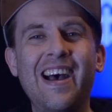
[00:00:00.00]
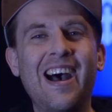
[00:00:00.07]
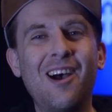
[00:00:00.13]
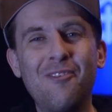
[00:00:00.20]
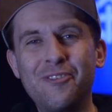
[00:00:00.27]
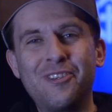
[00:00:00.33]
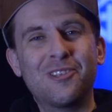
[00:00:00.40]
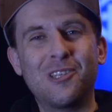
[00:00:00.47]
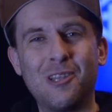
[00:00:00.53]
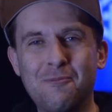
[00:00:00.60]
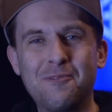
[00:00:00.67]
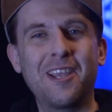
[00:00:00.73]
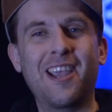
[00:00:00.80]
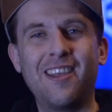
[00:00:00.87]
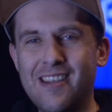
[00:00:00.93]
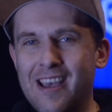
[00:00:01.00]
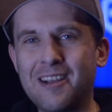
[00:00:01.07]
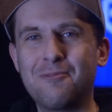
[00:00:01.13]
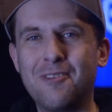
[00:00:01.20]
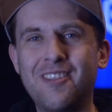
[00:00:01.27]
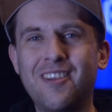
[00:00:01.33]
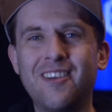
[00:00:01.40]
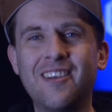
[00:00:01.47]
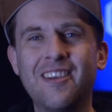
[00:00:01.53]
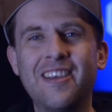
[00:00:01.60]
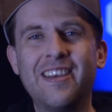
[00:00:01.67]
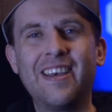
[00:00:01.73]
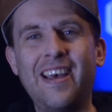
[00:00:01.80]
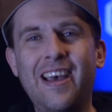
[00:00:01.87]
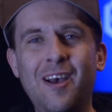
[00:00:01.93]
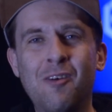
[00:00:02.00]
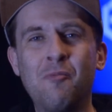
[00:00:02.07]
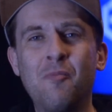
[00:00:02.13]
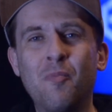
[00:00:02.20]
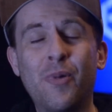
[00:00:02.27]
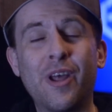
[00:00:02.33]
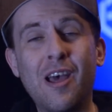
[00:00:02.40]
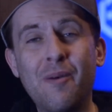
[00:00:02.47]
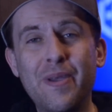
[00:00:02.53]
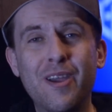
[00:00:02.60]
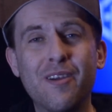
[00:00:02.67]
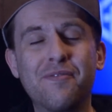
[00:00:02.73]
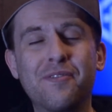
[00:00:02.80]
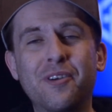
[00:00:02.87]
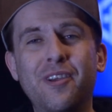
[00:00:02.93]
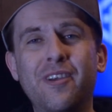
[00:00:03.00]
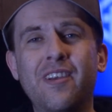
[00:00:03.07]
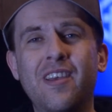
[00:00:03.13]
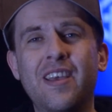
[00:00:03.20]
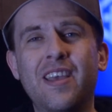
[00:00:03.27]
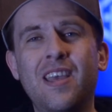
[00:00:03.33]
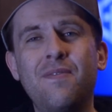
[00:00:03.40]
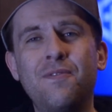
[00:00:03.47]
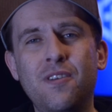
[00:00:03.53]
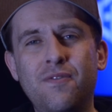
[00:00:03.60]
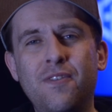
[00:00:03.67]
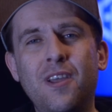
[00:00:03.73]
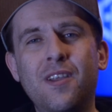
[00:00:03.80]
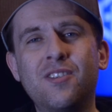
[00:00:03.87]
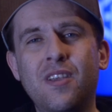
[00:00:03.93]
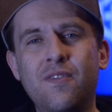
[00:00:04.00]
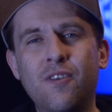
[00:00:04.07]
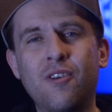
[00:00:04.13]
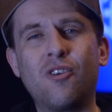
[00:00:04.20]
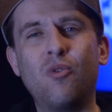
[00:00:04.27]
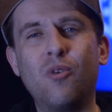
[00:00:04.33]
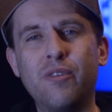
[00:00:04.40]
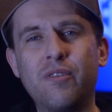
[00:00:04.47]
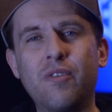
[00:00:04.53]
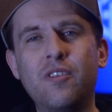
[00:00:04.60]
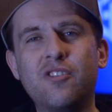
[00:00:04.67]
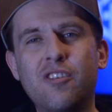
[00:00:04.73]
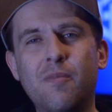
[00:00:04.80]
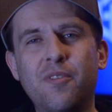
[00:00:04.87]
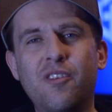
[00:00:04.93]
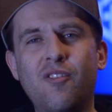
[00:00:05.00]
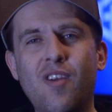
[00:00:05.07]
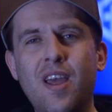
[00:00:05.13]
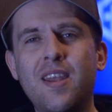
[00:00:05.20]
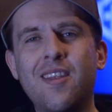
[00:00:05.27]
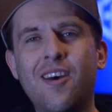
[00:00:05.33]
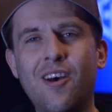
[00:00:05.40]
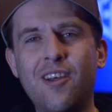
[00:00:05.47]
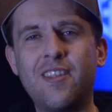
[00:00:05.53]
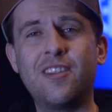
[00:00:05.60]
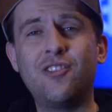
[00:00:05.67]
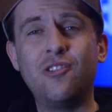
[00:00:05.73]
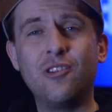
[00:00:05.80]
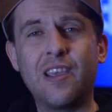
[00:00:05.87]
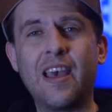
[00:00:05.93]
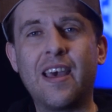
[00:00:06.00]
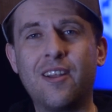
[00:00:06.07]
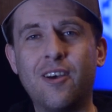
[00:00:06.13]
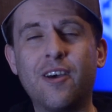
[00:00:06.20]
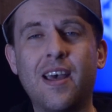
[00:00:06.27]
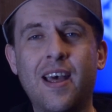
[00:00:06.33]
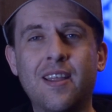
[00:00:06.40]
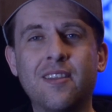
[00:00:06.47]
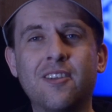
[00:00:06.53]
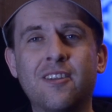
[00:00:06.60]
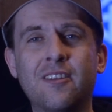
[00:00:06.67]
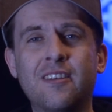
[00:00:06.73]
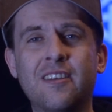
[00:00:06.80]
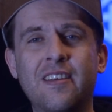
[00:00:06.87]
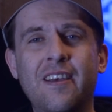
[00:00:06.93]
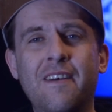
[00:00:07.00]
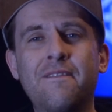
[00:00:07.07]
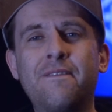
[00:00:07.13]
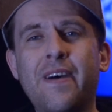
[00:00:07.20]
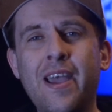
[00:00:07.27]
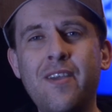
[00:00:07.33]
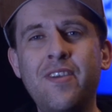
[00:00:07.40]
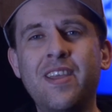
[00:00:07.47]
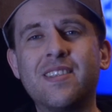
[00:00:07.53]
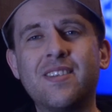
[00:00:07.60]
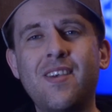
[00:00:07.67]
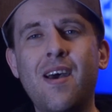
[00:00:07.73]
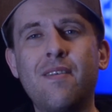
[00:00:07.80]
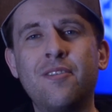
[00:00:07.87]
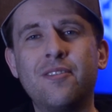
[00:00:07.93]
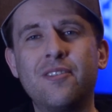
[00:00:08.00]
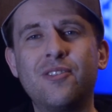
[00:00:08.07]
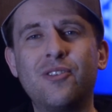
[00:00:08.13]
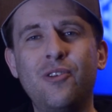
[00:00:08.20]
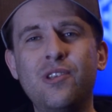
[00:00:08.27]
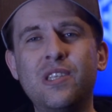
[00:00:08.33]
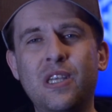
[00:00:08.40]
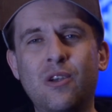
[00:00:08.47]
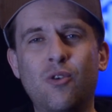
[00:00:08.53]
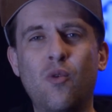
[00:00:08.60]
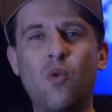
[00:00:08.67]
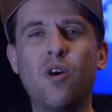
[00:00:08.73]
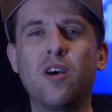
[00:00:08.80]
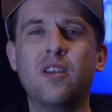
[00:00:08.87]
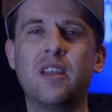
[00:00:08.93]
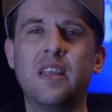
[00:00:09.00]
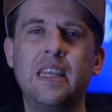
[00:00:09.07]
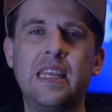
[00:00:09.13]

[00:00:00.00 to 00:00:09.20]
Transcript: I would just love to connect with you. But I'm here for you if you feel as if you're going through something right now that you cannot handle. 587-201-8818.